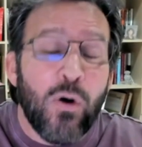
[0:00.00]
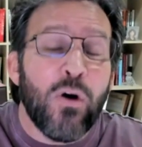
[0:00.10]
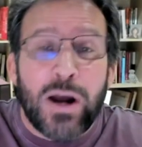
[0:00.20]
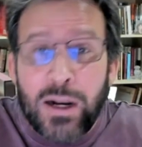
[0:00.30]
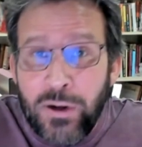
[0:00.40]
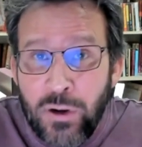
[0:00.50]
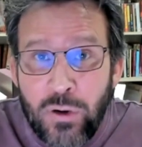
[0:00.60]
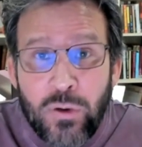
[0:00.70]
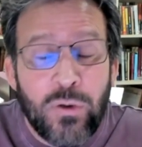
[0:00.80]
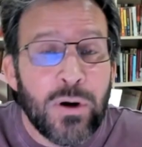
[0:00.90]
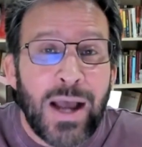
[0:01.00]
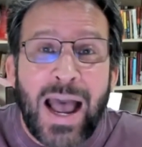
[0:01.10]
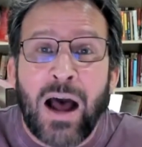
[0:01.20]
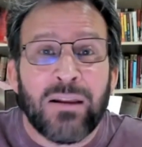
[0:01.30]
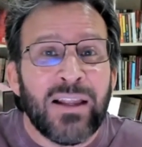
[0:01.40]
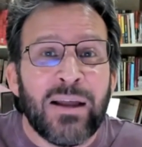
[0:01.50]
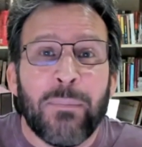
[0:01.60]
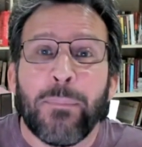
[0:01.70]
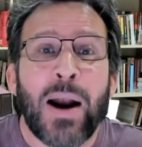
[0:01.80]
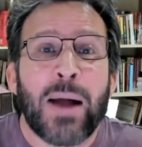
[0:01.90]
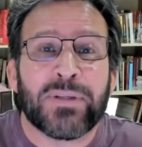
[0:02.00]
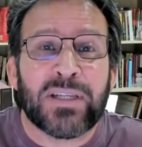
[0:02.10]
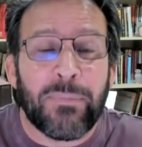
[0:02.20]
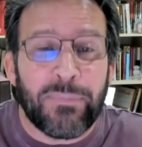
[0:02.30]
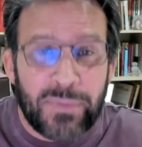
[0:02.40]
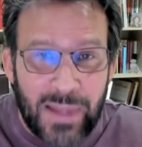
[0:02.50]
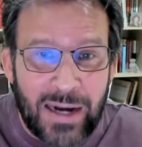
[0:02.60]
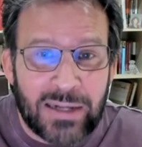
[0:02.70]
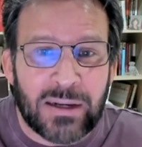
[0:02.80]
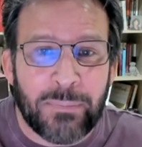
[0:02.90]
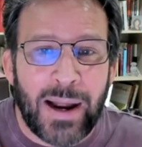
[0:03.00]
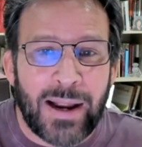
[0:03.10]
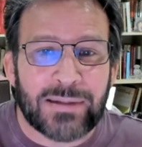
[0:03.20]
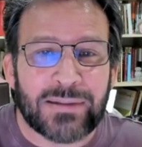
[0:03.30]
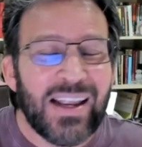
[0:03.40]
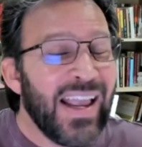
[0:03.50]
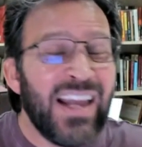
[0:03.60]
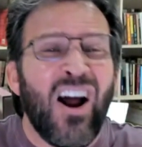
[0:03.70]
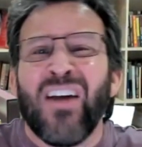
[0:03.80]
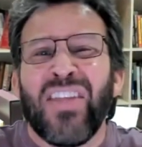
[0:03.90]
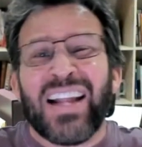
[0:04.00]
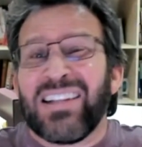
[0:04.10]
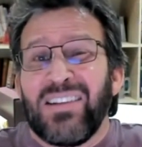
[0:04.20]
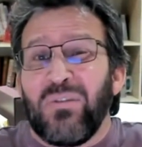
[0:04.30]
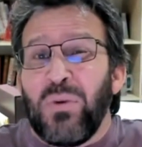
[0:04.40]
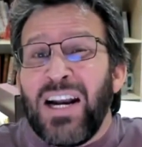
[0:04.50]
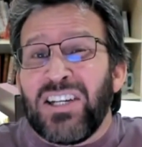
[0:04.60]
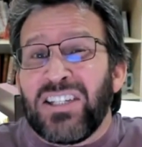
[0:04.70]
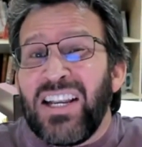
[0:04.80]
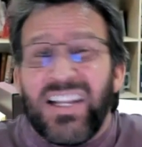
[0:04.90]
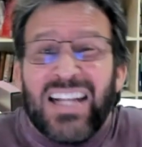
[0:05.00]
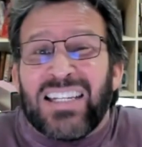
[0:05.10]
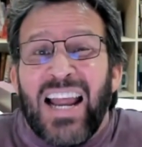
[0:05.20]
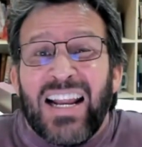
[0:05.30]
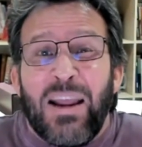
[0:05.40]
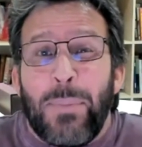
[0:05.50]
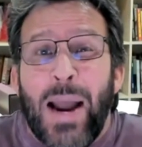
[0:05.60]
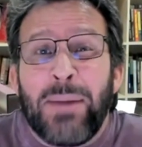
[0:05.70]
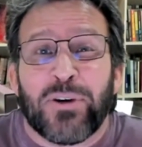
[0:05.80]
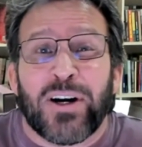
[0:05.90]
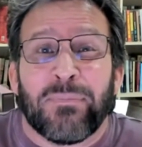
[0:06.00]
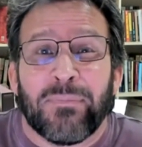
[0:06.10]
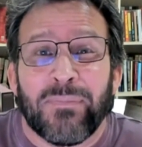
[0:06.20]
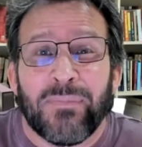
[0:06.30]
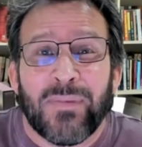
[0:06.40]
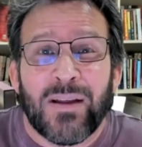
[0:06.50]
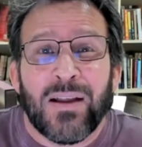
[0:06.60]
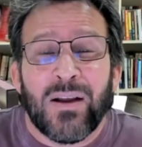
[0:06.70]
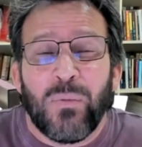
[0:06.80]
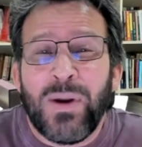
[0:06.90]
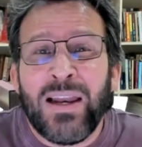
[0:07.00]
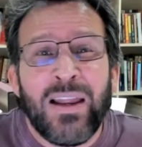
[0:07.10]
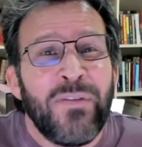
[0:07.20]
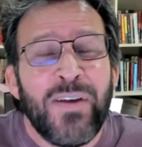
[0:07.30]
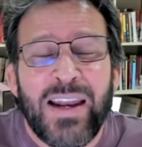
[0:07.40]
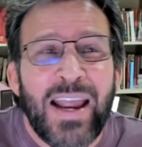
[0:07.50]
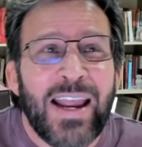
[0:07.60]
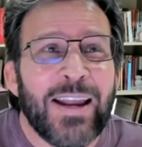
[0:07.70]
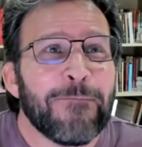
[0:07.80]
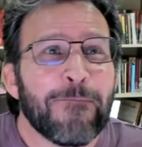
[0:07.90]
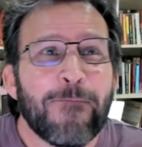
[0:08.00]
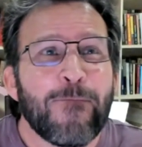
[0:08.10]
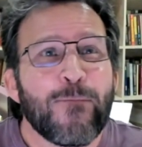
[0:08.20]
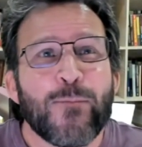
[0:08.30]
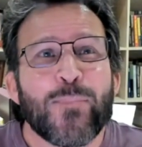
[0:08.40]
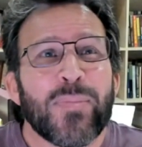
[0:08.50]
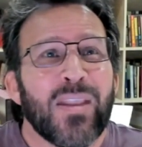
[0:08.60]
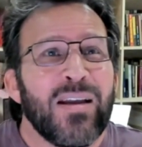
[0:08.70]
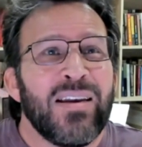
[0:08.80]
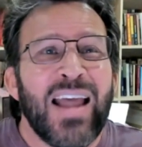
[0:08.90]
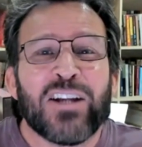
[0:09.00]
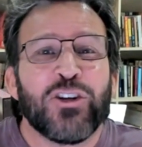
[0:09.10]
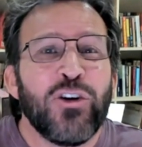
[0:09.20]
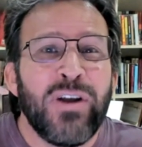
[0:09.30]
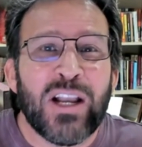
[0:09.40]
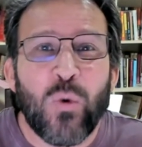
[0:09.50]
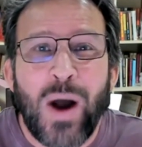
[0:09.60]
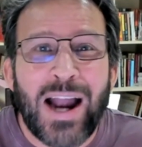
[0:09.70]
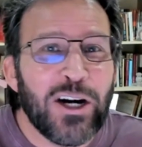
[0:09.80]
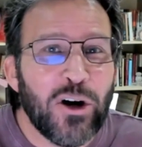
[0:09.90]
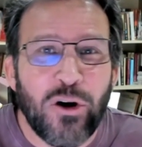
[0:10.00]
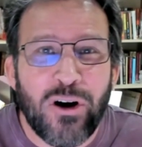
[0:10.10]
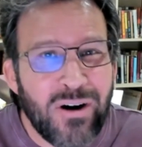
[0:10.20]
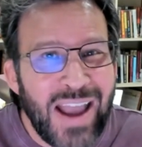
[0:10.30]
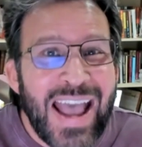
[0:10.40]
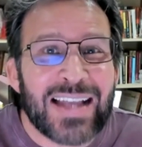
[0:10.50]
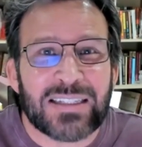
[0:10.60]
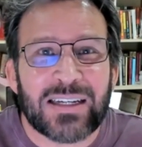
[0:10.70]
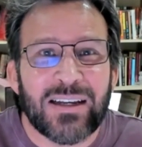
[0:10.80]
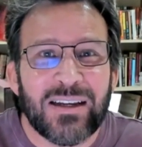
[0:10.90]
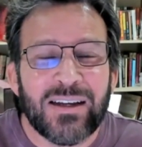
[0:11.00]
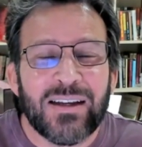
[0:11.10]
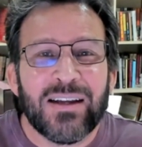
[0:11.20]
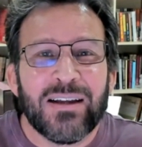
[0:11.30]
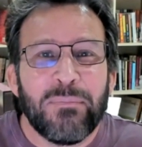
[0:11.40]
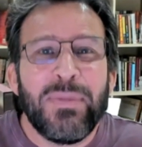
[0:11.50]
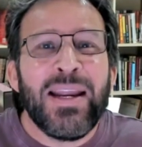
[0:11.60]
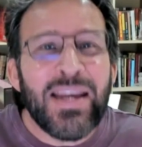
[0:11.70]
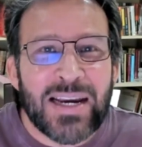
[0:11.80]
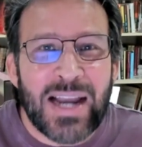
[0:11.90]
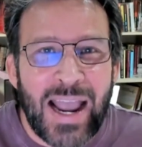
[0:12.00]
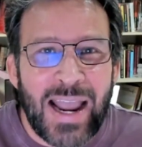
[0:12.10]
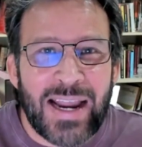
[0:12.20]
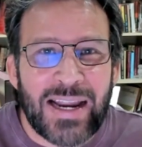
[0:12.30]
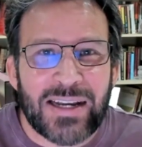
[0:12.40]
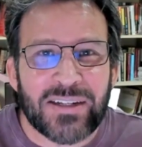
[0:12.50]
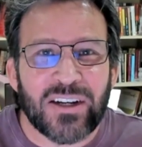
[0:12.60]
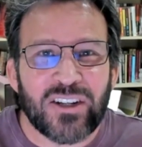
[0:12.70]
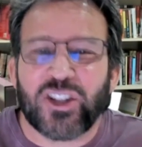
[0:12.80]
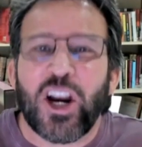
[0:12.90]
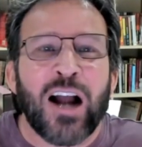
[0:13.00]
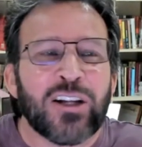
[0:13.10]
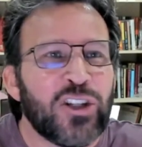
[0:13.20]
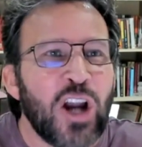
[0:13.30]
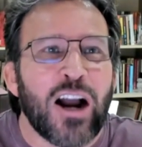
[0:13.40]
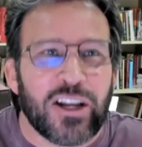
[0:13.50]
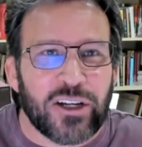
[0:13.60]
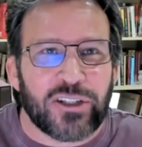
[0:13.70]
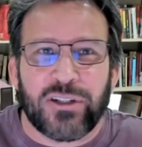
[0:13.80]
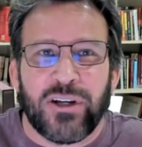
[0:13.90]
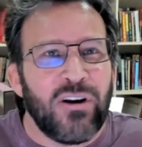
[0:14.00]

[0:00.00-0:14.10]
or a new outlet props up that is unbiased. And all that, what I just said, that's likely a pipe dream. We live in a National Enquirer-esque media age, shock jockish,